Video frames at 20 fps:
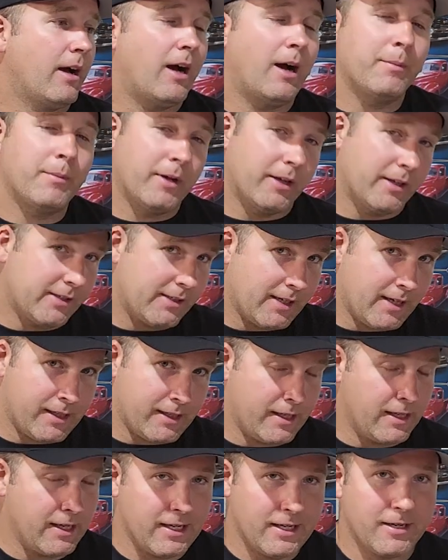I'm not
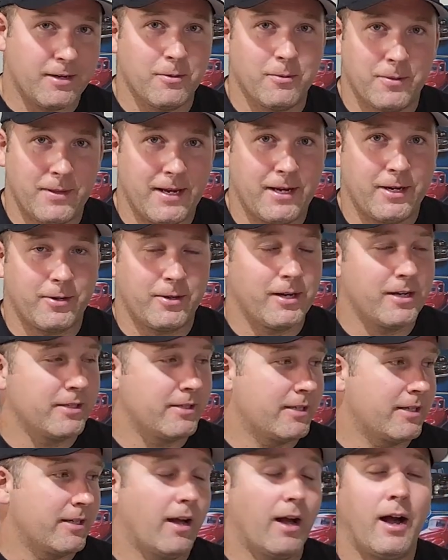saying you need to go that
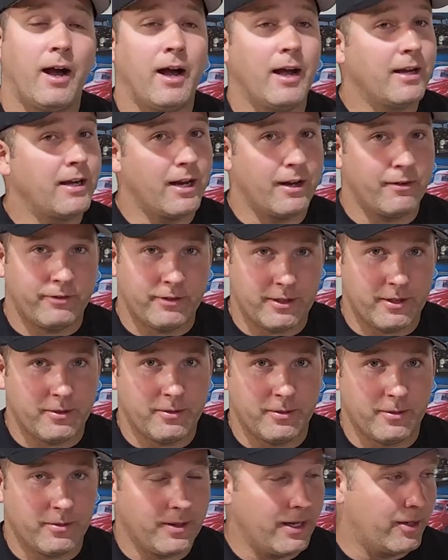crazy. I definitely
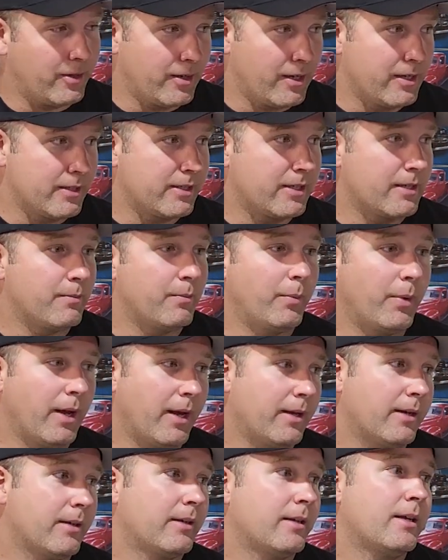don't go that crazy,
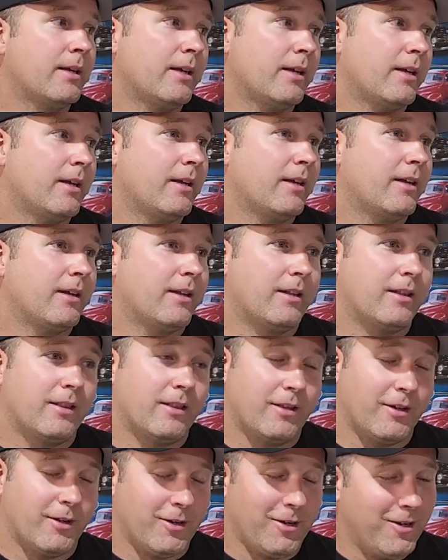but
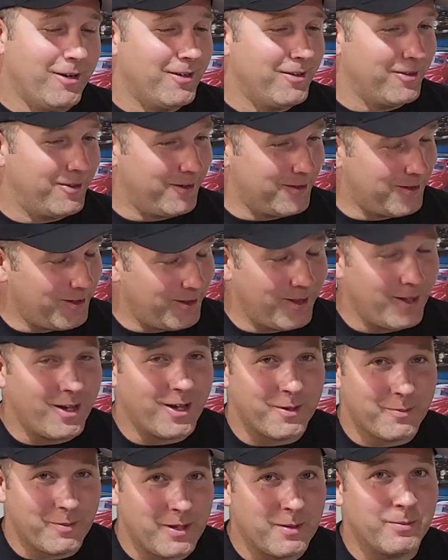there's a
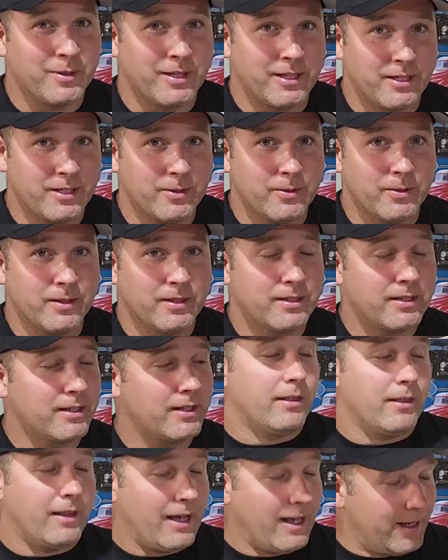lot of people that do it.
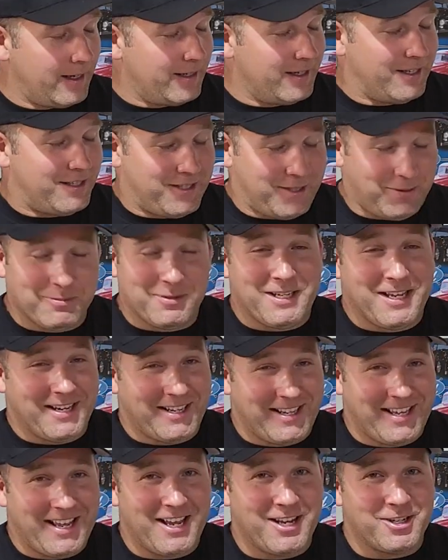That is some
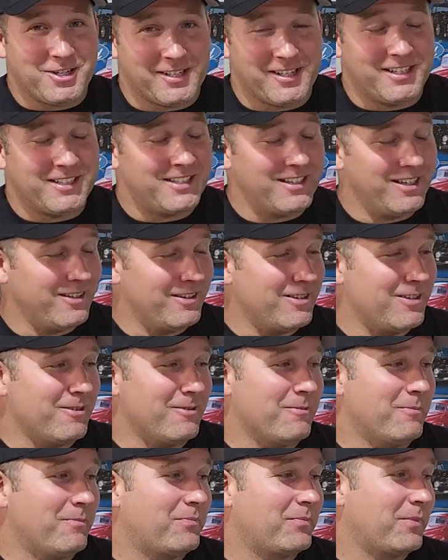dedication, I tell
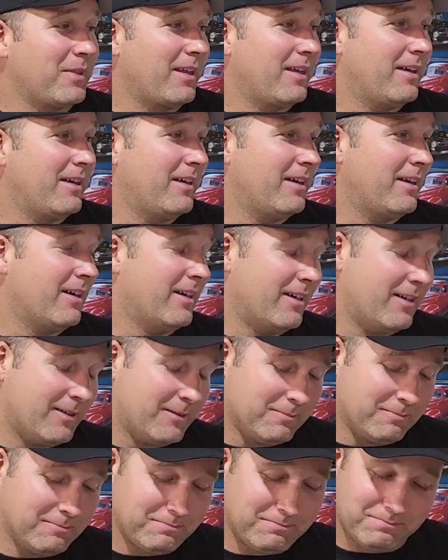you.
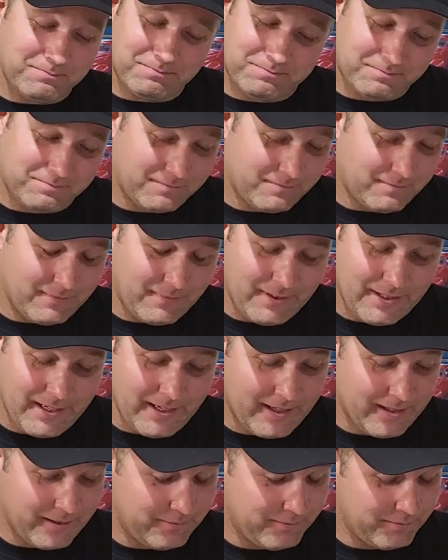
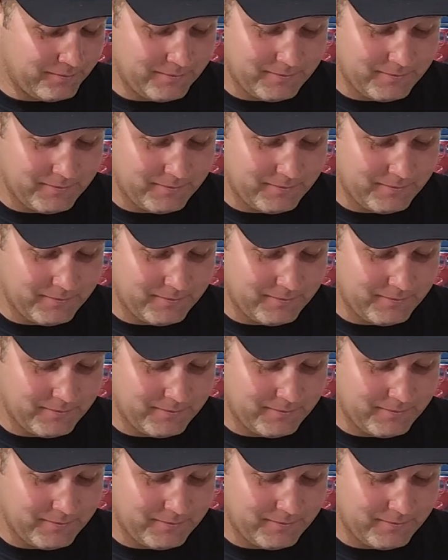Yeah.